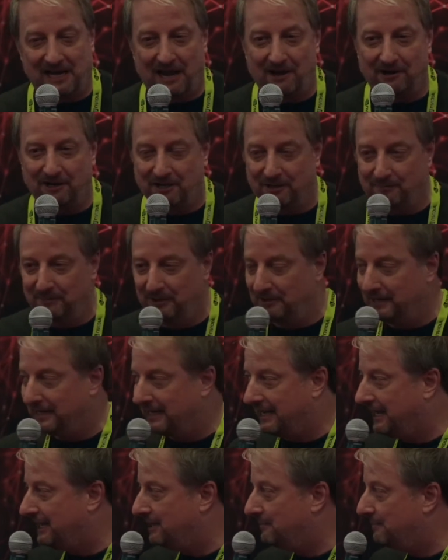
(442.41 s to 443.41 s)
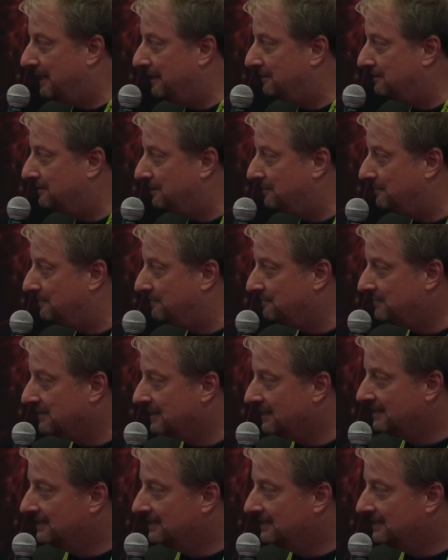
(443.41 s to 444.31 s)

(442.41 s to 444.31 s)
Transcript: how to communicate about them,